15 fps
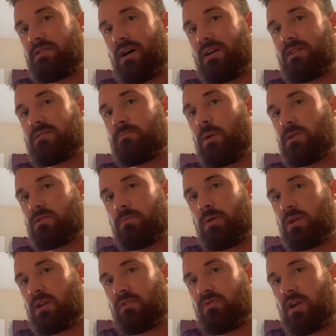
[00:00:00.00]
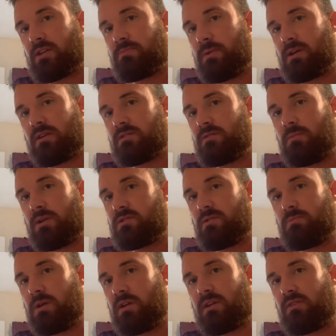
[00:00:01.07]
not its muscle building effects, because the muscle
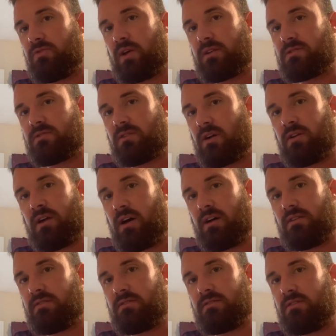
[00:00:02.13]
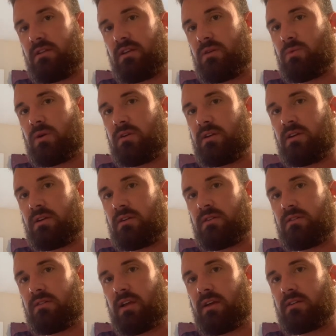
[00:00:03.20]
building effects are not anywhere
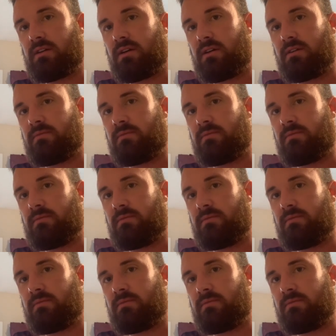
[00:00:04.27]
near like